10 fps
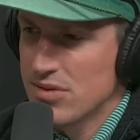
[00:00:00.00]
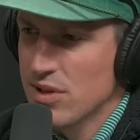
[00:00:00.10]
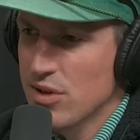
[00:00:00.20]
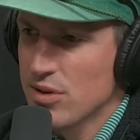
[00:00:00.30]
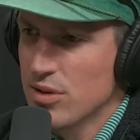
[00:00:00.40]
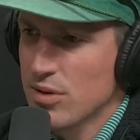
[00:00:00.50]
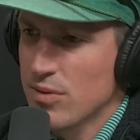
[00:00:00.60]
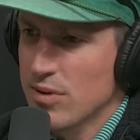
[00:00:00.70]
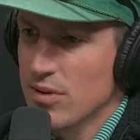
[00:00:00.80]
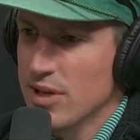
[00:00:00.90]
right? So then you could
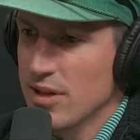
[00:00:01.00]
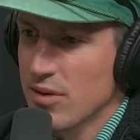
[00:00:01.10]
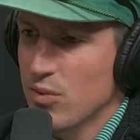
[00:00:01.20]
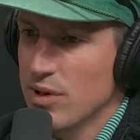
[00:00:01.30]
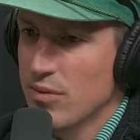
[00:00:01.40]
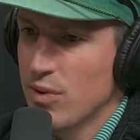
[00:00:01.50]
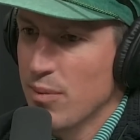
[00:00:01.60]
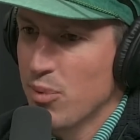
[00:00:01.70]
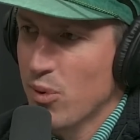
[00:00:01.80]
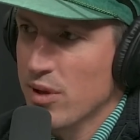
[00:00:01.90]
look around the league, like when did
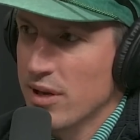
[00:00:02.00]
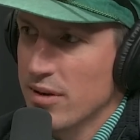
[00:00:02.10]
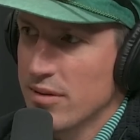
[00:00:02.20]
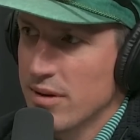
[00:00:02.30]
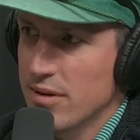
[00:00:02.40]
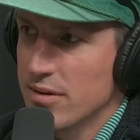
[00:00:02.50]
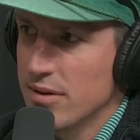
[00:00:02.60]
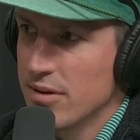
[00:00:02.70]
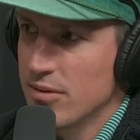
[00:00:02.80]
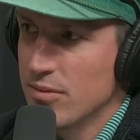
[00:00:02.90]
Ray Bourque get it? Then